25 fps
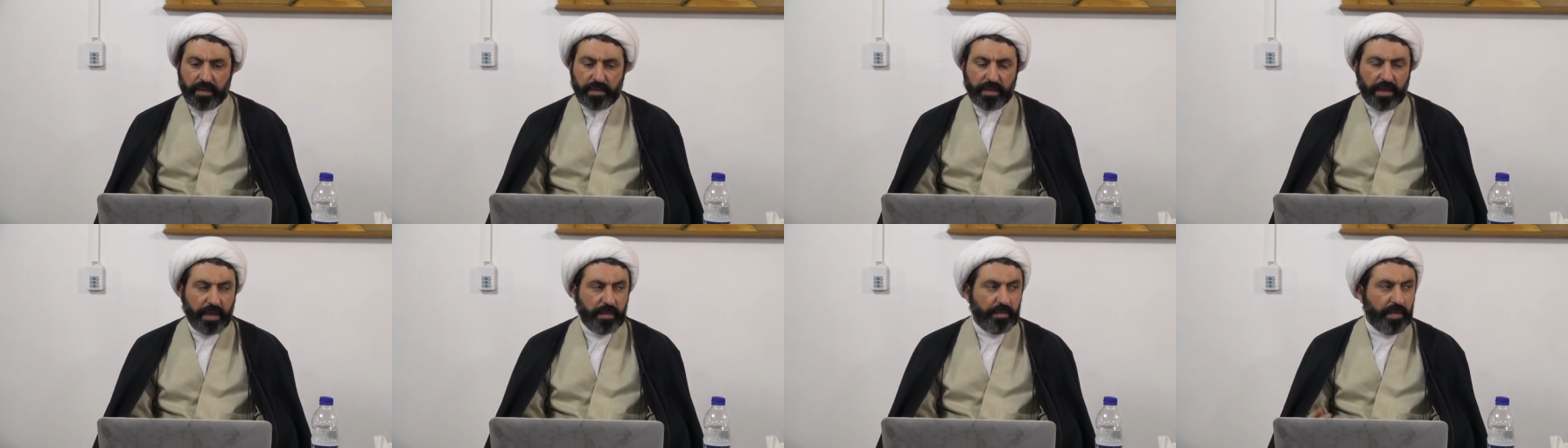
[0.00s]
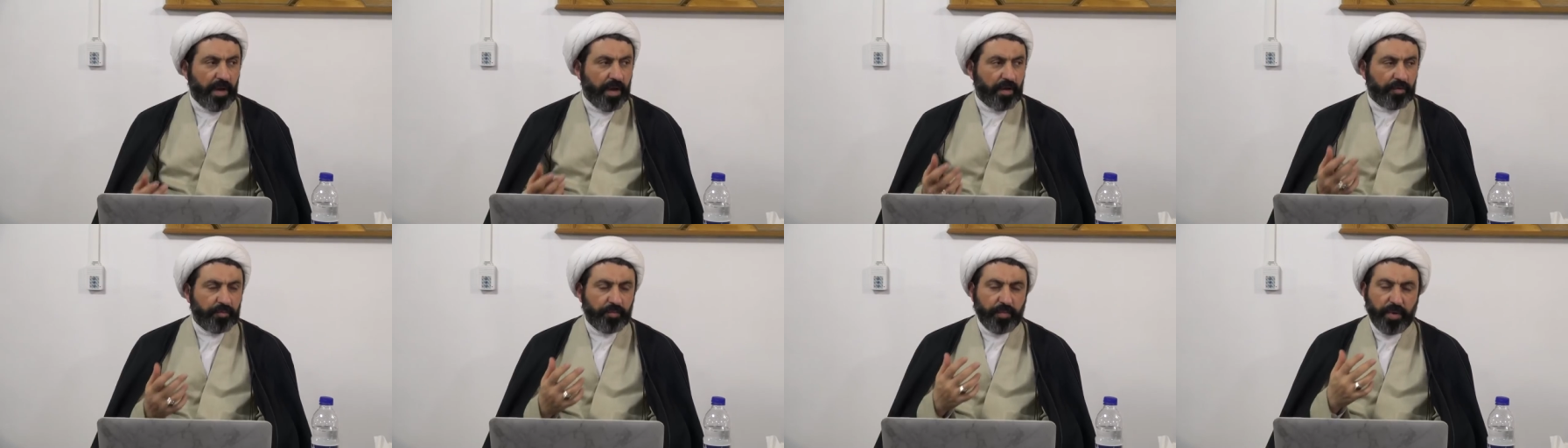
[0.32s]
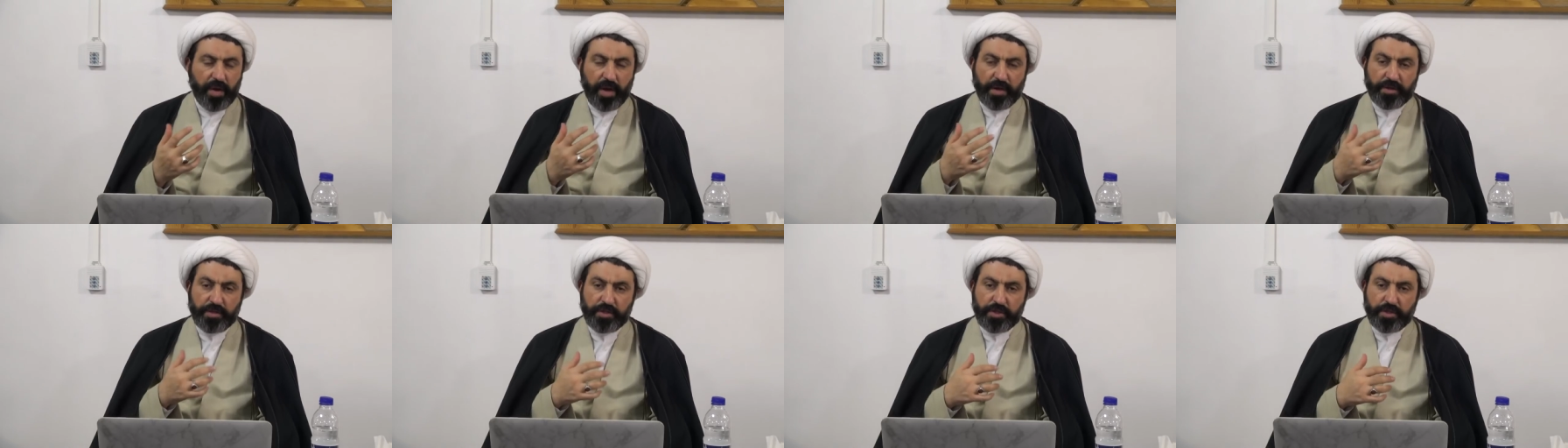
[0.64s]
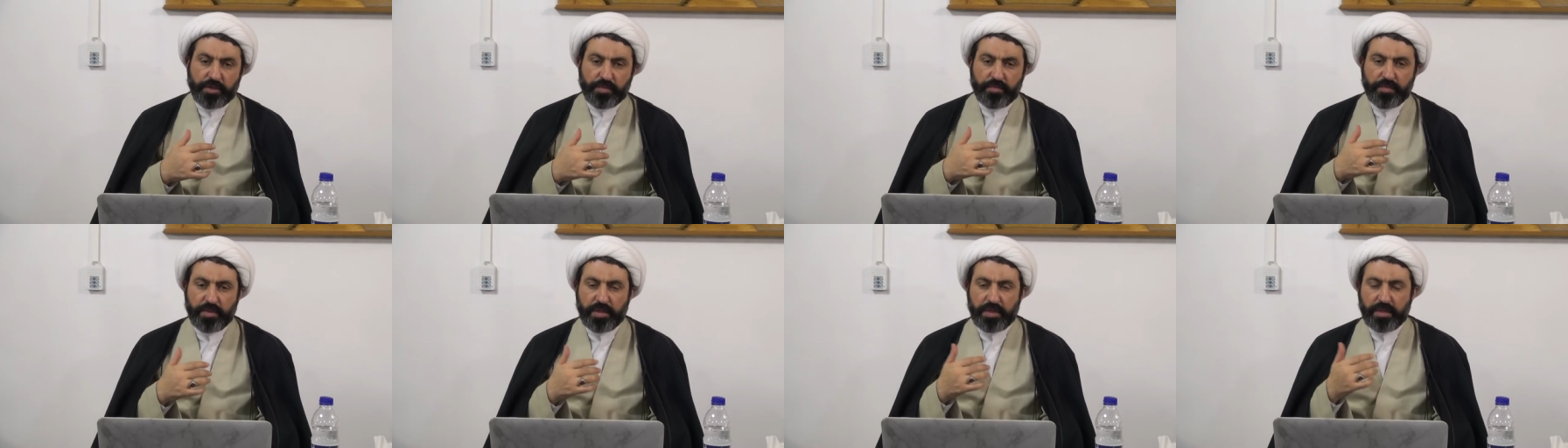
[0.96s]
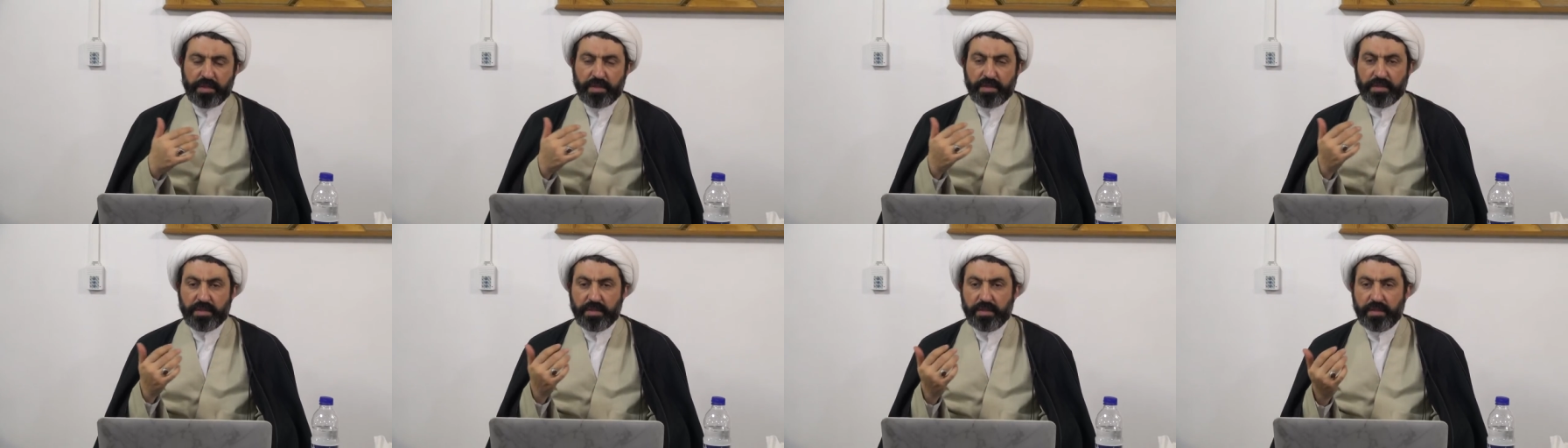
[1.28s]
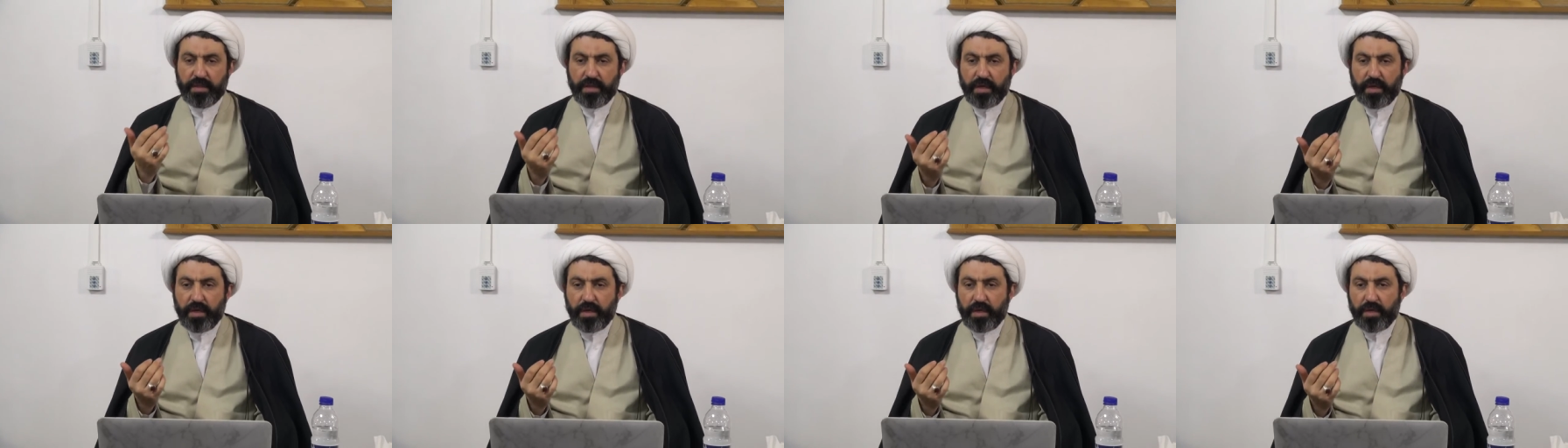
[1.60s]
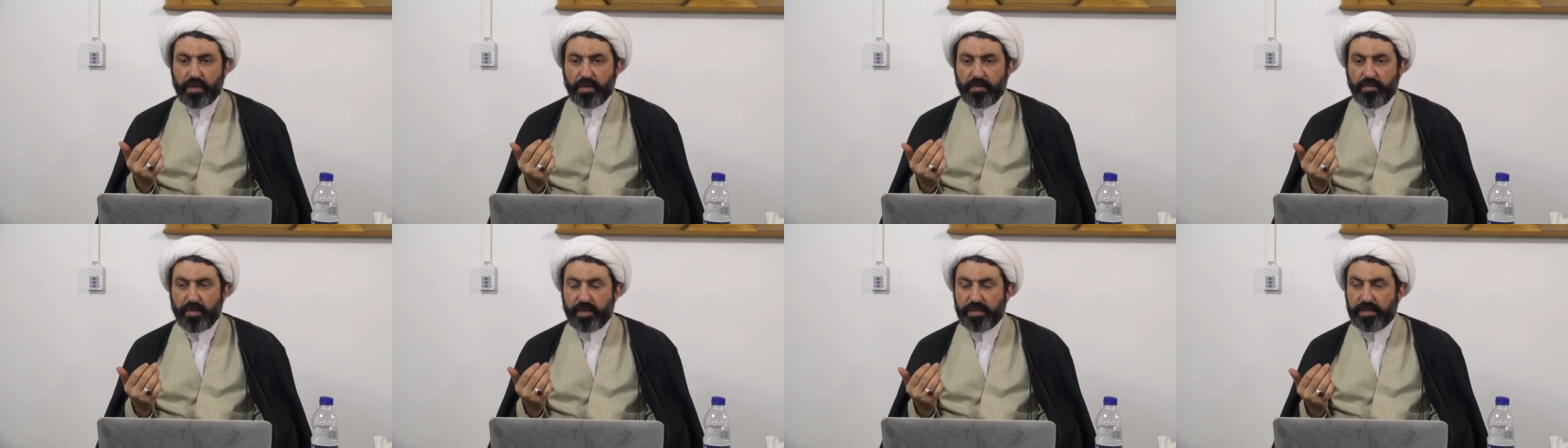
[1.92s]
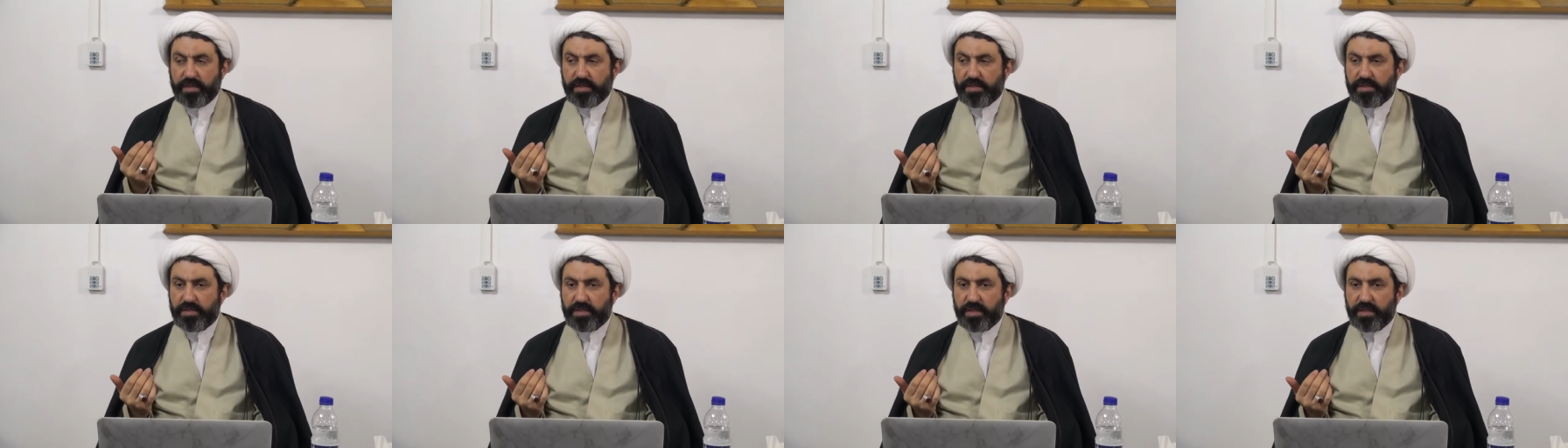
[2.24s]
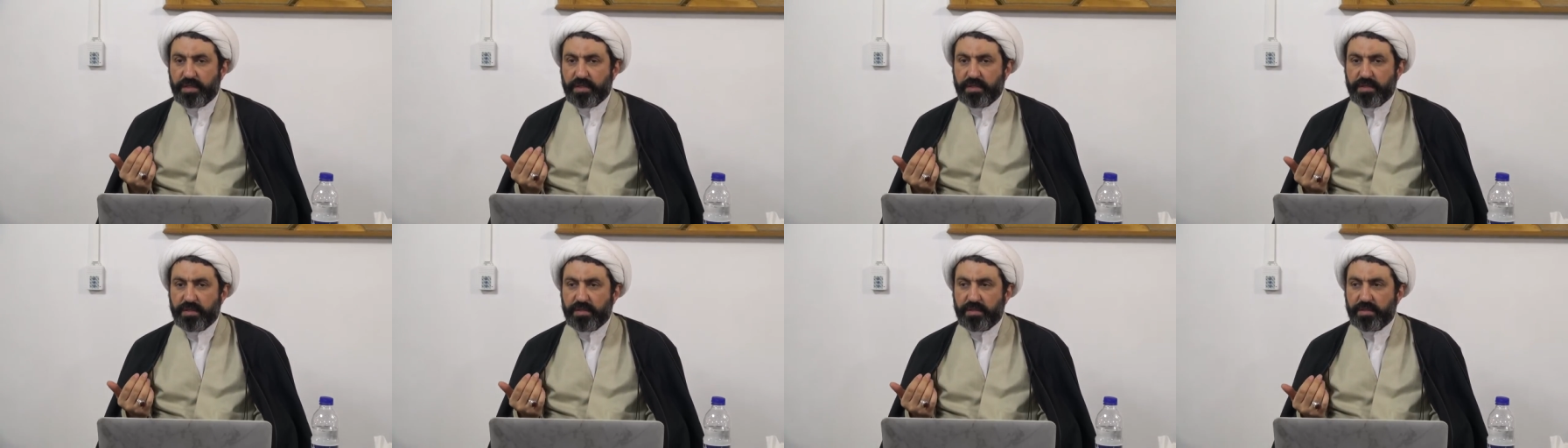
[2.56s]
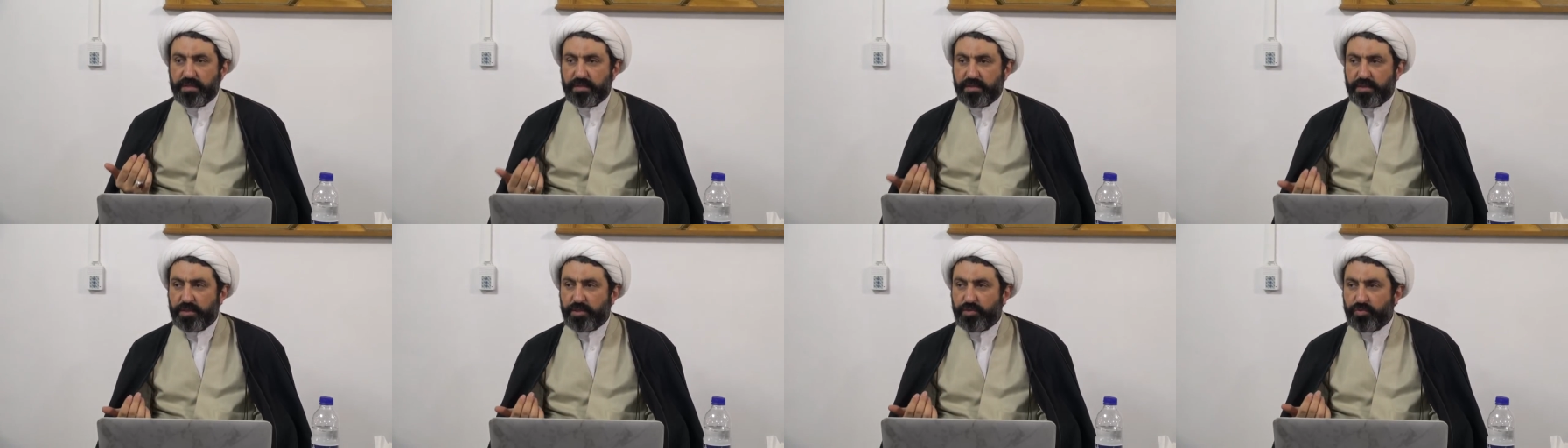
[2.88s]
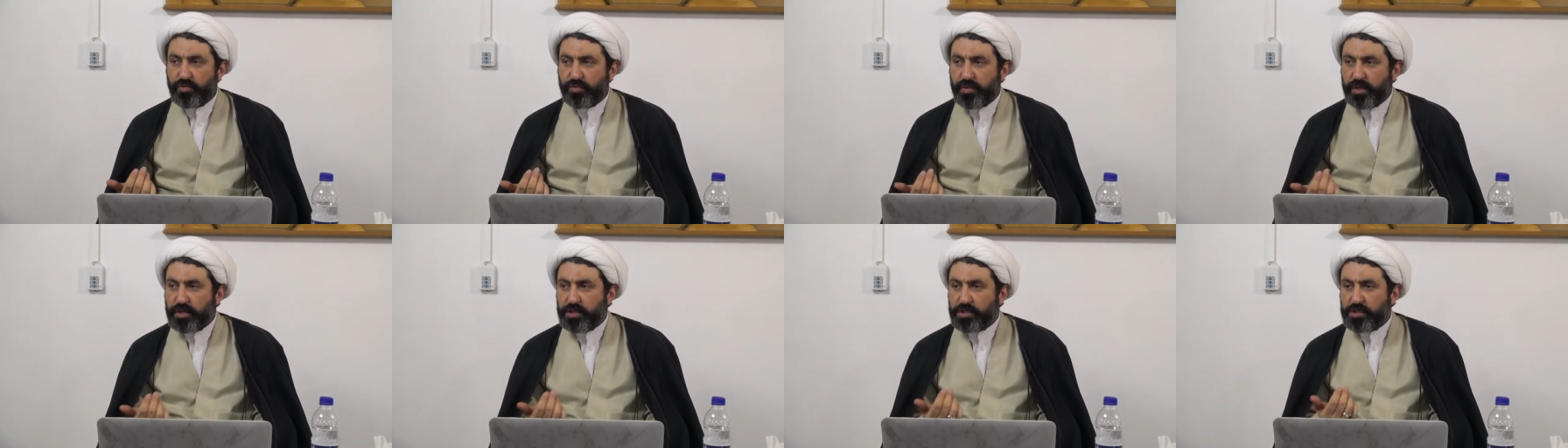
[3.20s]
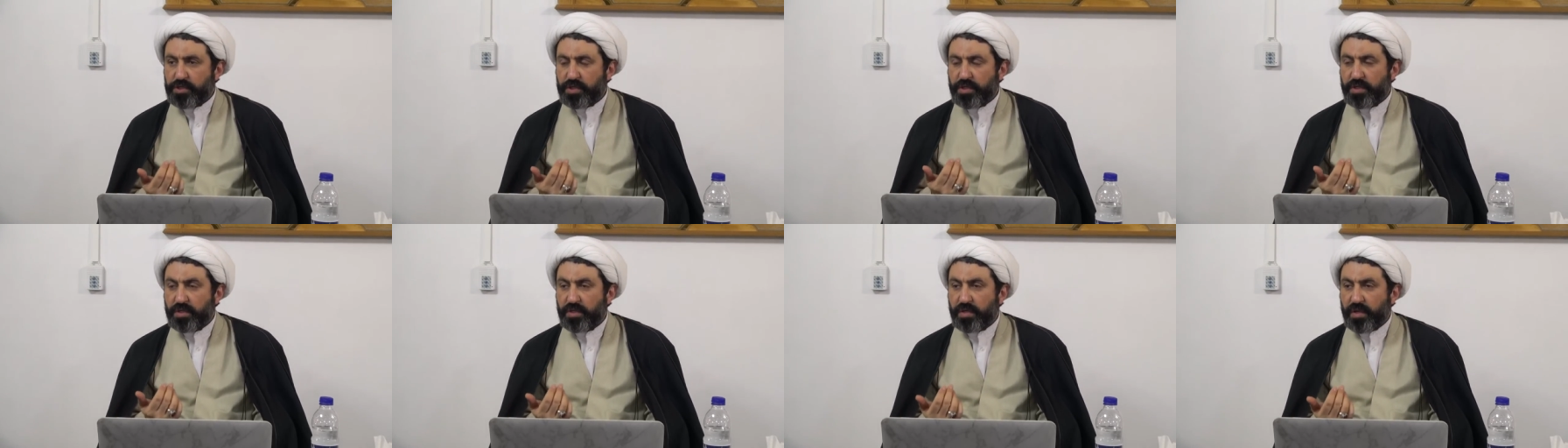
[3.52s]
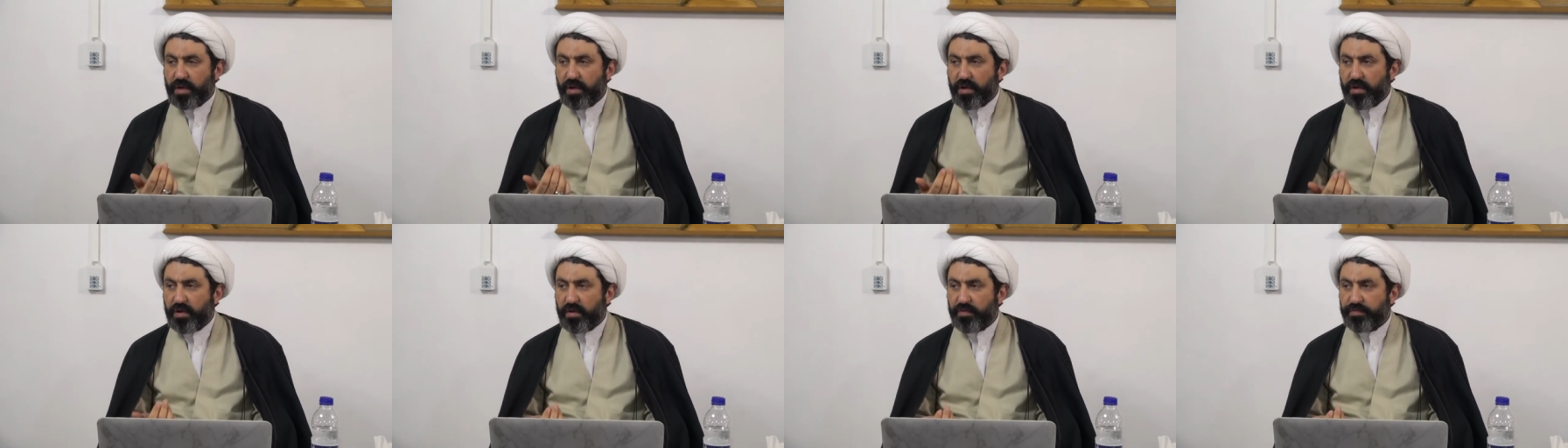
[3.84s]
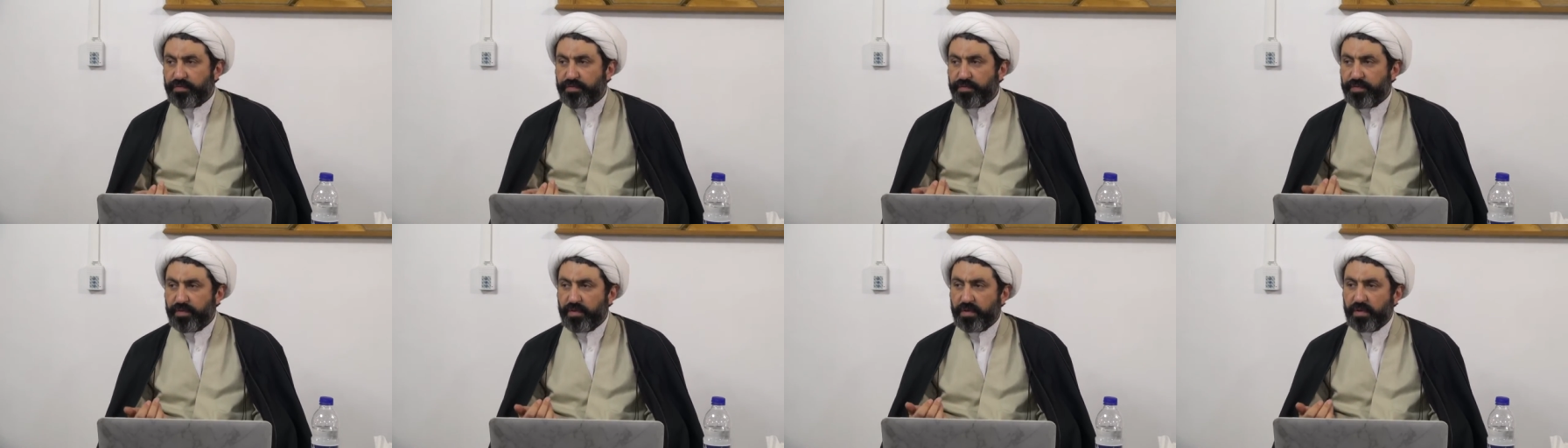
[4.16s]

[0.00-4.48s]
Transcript: about punishment, what is the situation of